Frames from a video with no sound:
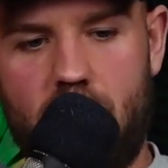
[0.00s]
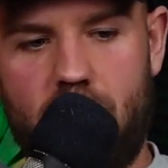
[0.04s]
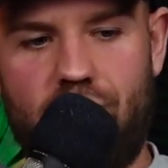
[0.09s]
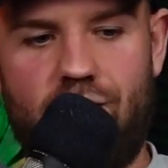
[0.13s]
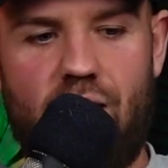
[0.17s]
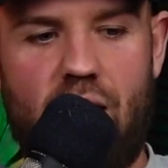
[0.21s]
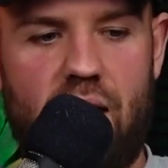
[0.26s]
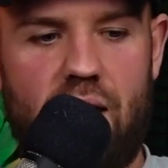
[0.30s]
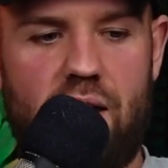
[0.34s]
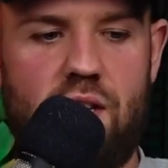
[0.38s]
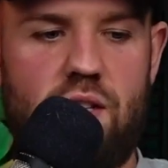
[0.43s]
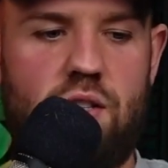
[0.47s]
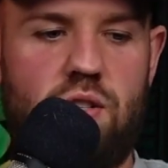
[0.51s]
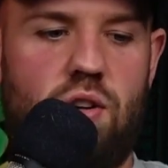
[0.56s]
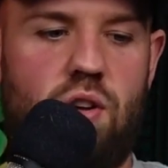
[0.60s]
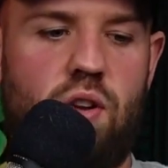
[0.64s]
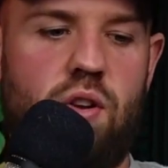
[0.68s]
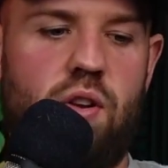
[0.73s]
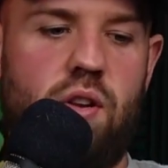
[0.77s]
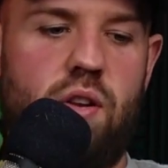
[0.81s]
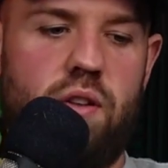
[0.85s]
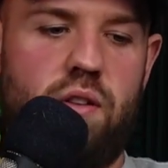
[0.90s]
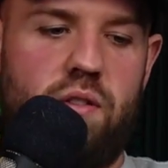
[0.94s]
very
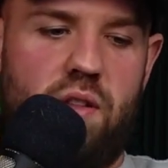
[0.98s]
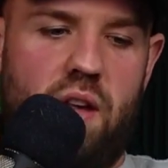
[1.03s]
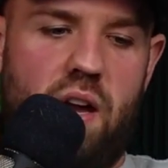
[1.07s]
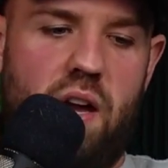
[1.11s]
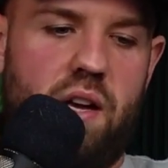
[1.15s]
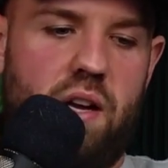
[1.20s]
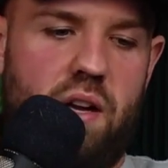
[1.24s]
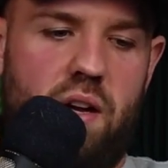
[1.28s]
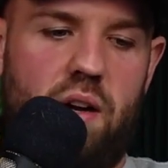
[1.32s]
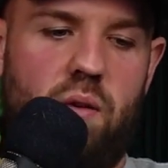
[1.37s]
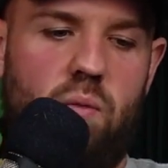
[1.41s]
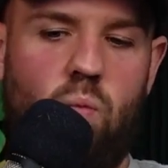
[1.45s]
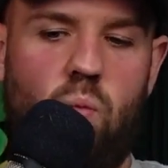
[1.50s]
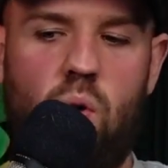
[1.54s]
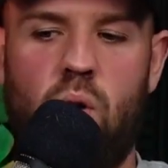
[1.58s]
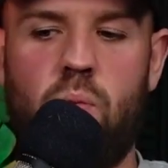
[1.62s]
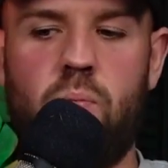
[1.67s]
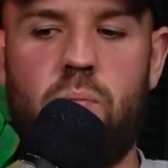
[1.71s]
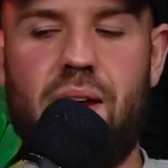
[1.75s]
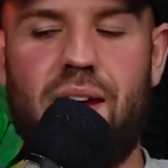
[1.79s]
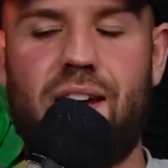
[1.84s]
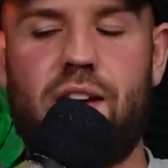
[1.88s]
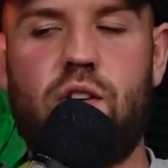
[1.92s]
soon that will
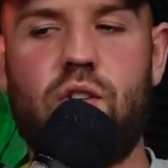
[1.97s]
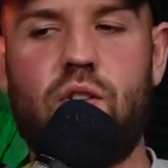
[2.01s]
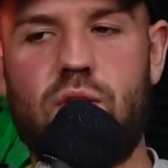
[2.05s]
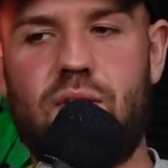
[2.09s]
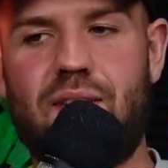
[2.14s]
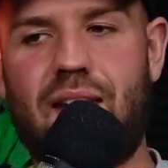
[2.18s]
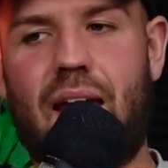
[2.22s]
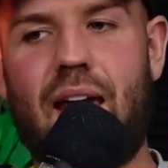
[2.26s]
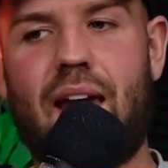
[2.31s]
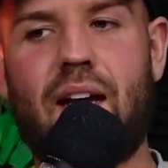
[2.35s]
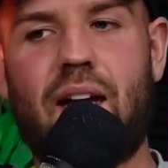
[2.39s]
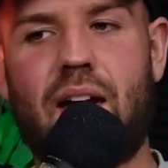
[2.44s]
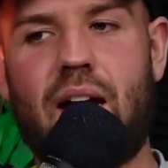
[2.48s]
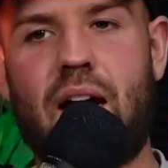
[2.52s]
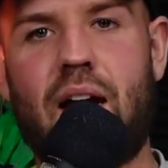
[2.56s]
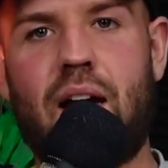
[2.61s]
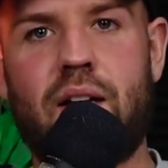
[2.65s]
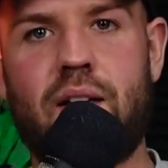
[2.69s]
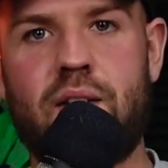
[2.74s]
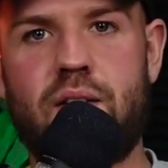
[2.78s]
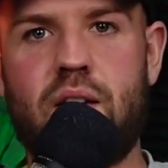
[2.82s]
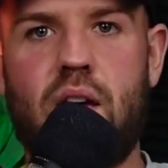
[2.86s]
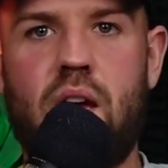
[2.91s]
make you ten
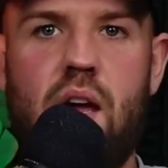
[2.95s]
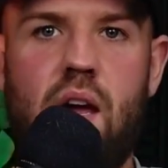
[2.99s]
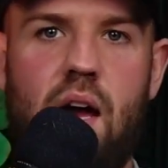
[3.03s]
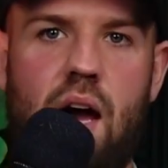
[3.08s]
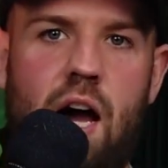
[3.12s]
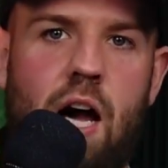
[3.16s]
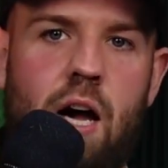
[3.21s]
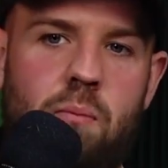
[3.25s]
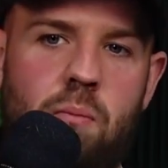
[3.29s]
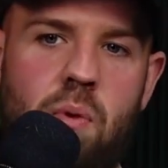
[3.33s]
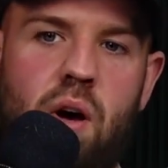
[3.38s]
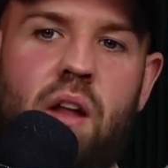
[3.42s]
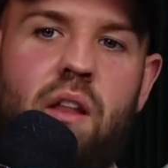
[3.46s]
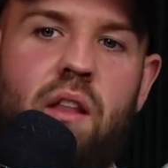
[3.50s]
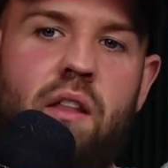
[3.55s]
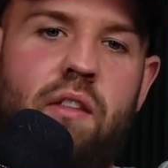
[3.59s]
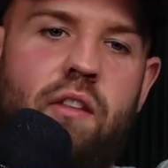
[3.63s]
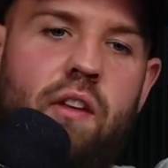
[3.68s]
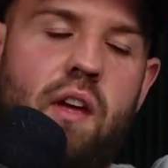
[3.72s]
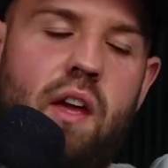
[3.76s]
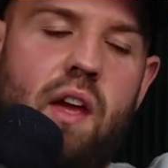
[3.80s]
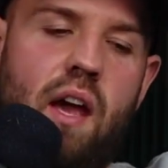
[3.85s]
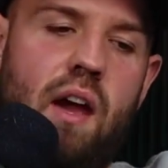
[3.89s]
grand a month.